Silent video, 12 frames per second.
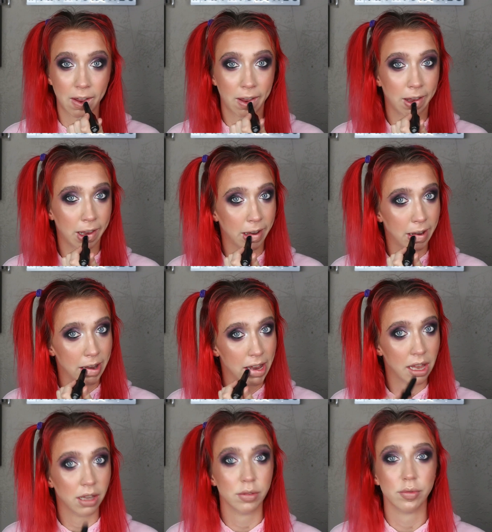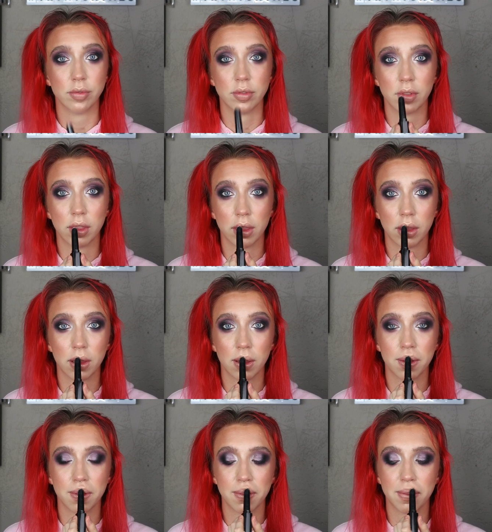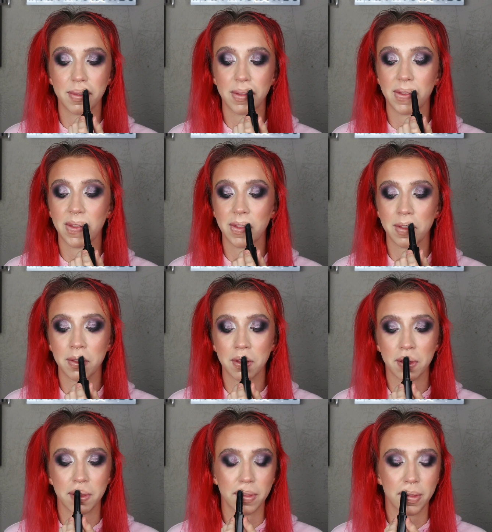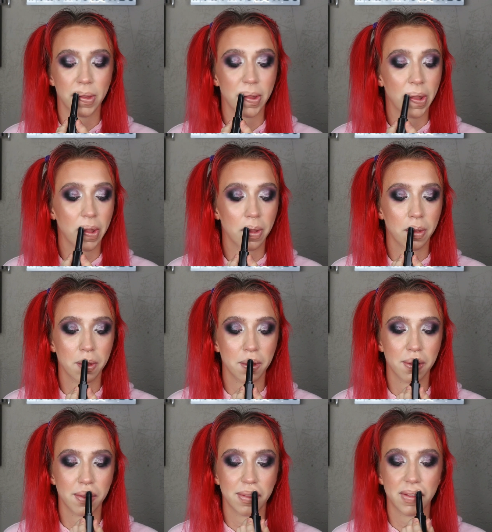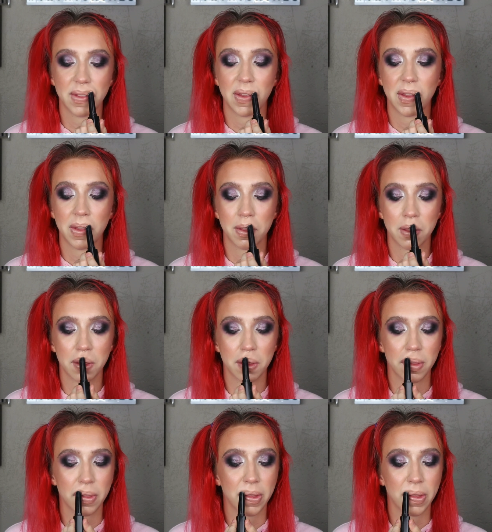Nothing is said.